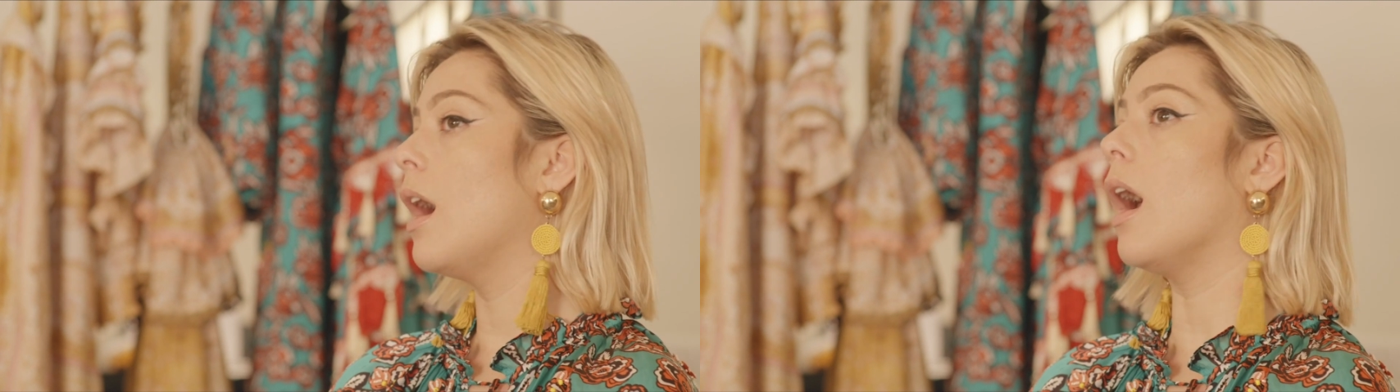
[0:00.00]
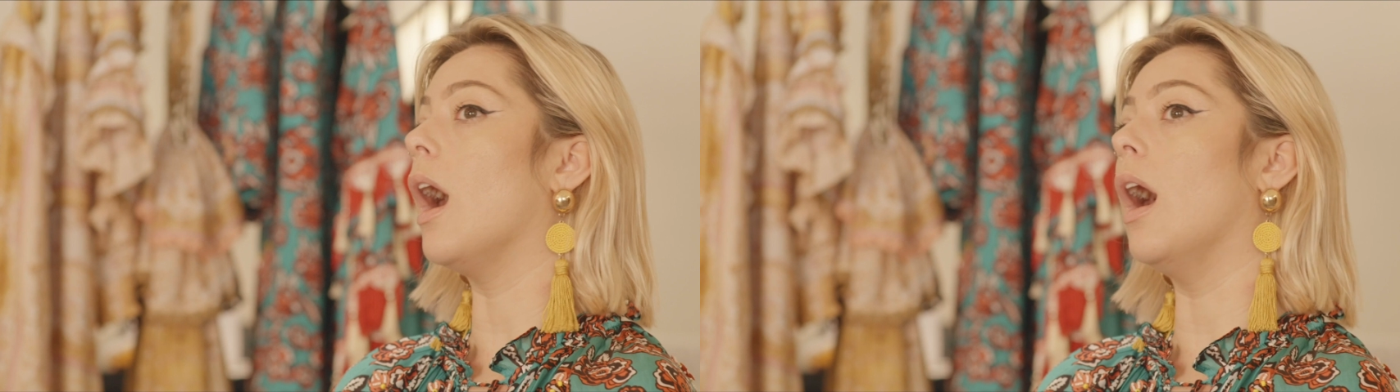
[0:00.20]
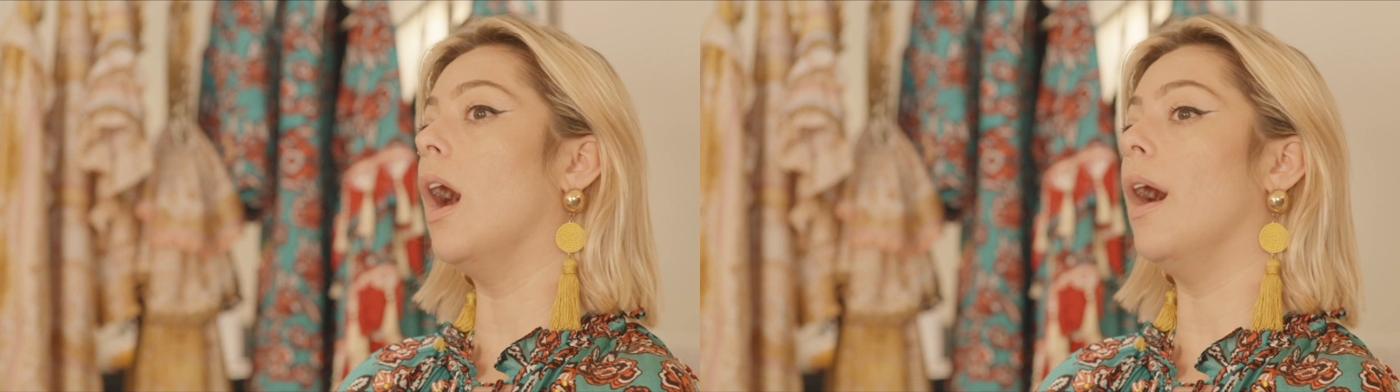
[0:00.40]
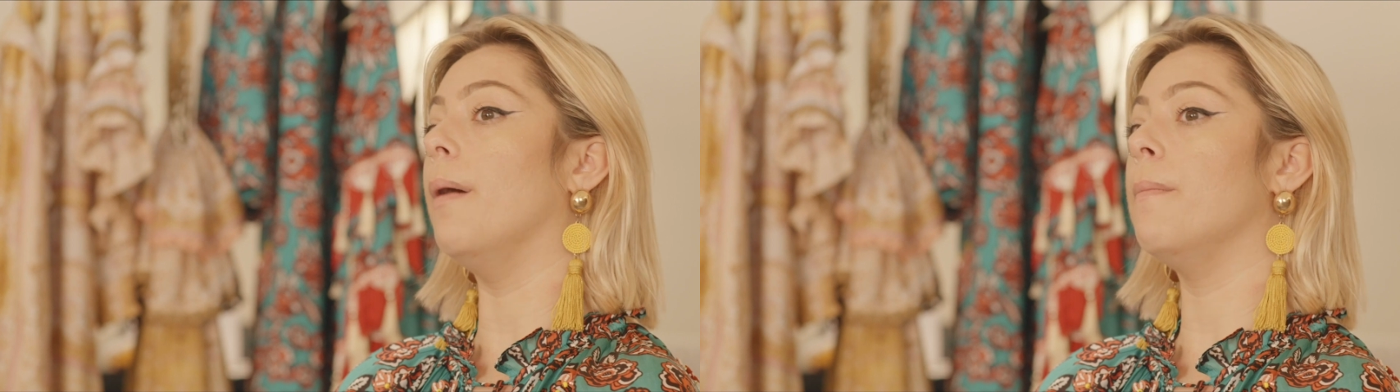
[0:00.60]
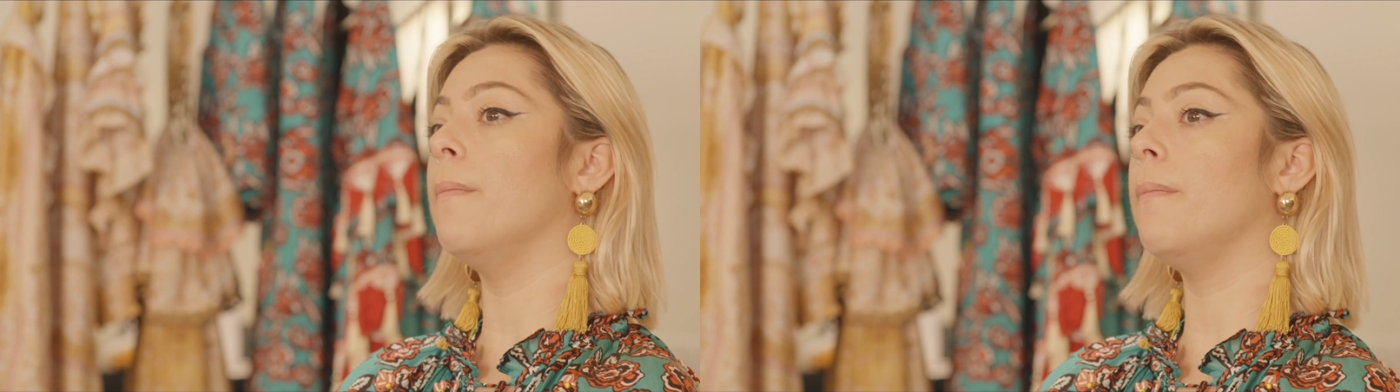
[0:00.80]

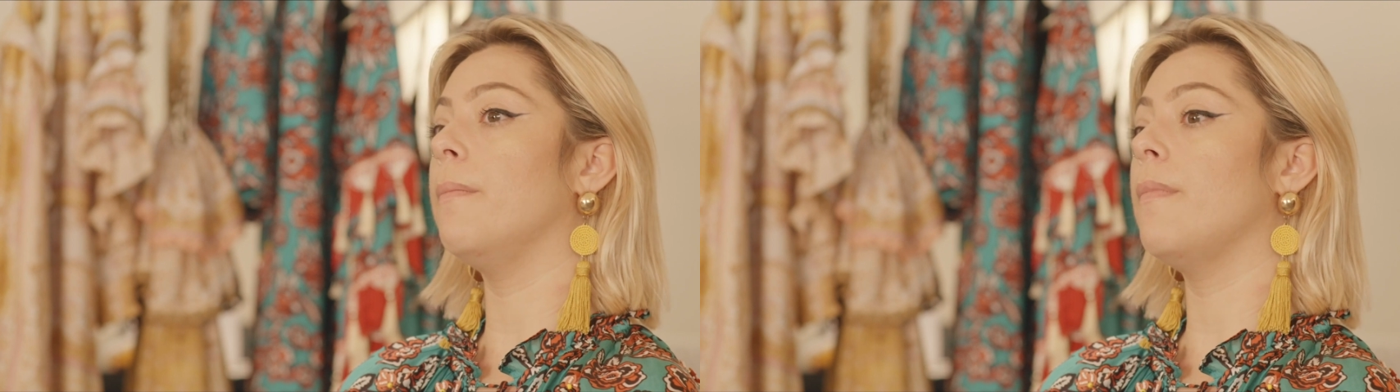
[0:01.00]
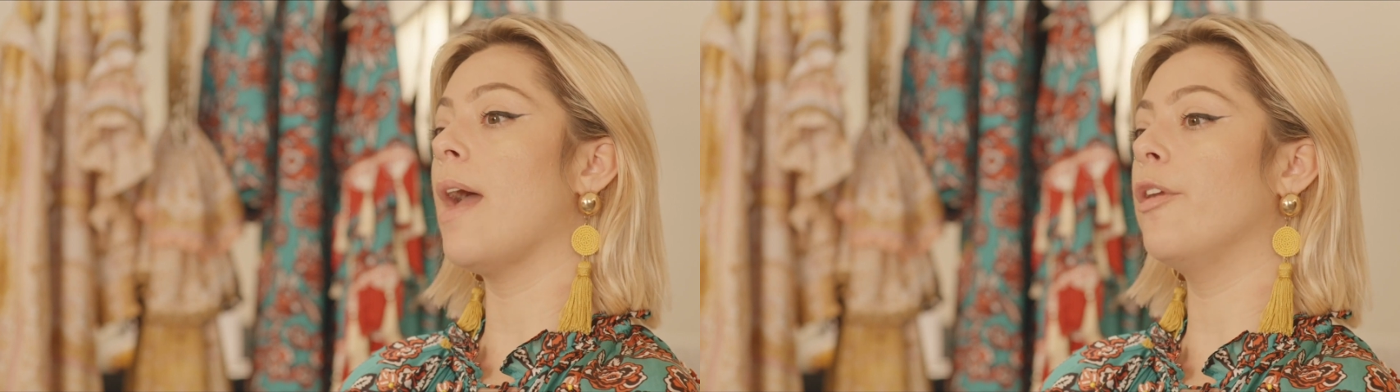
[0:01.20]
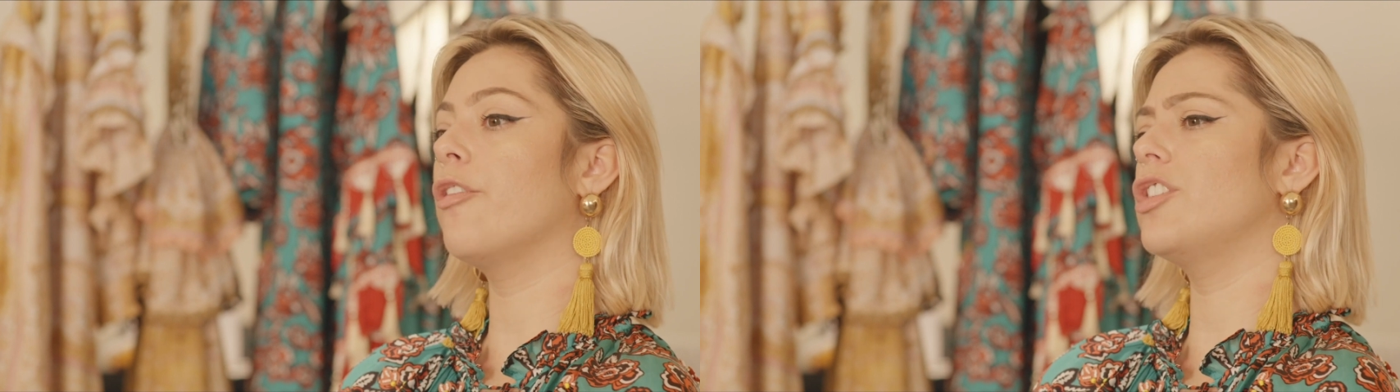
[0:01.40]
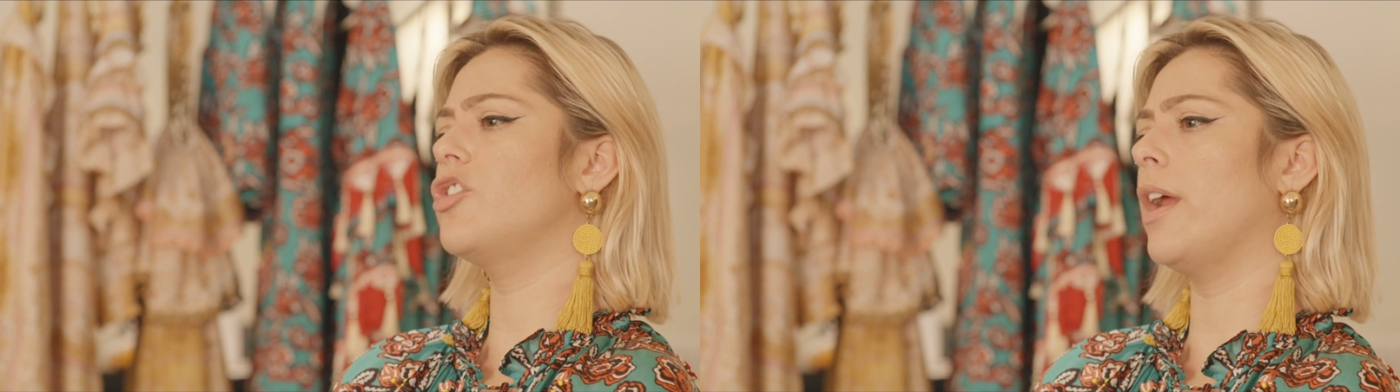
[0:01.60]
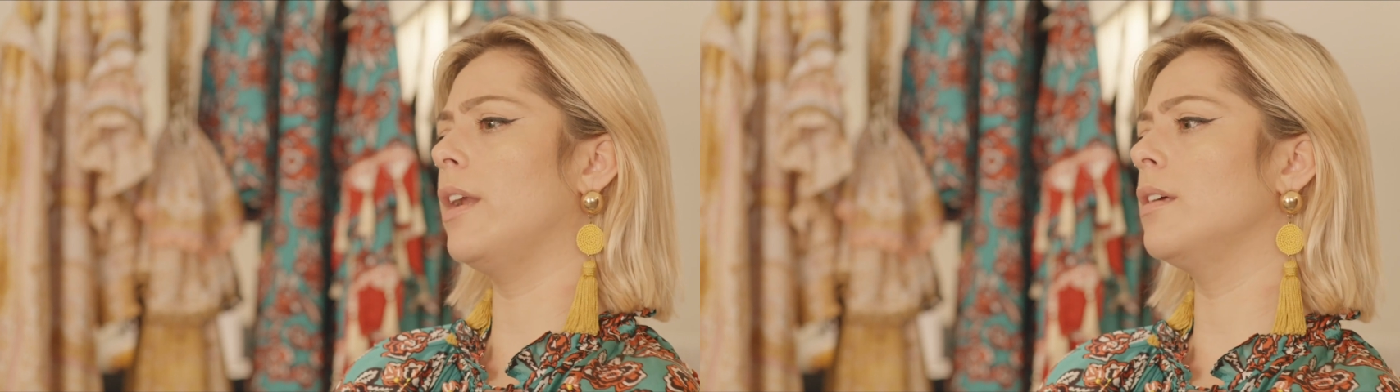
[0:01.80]
And you're just
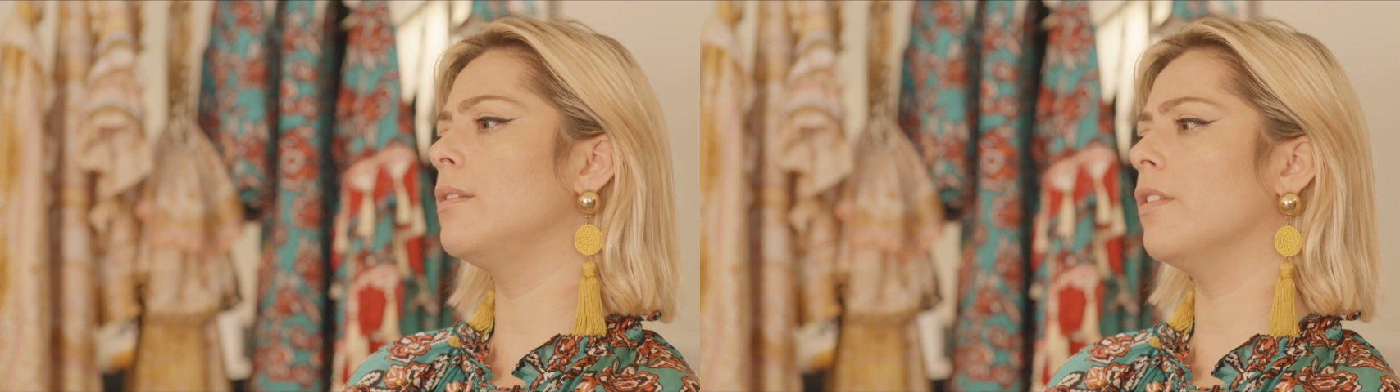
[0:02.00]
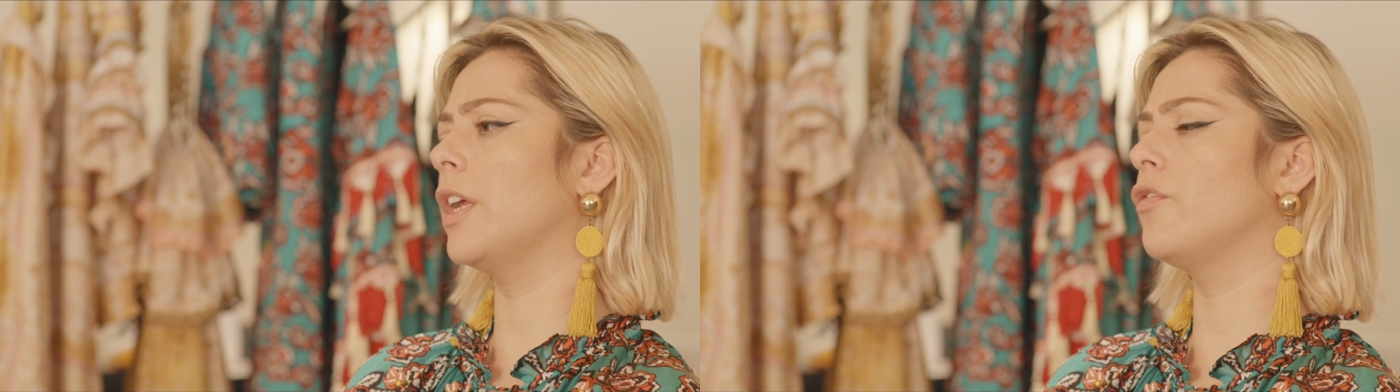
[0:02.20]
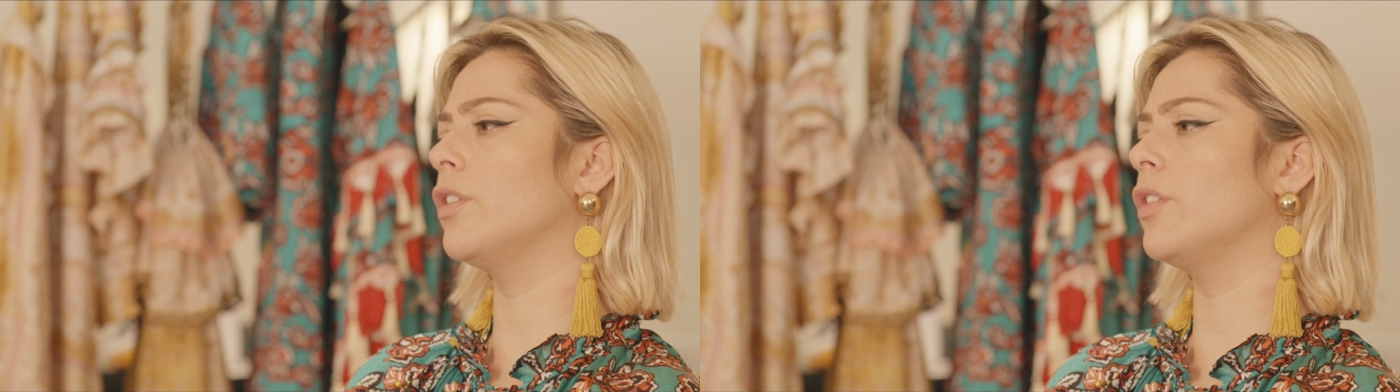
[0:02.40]
trying to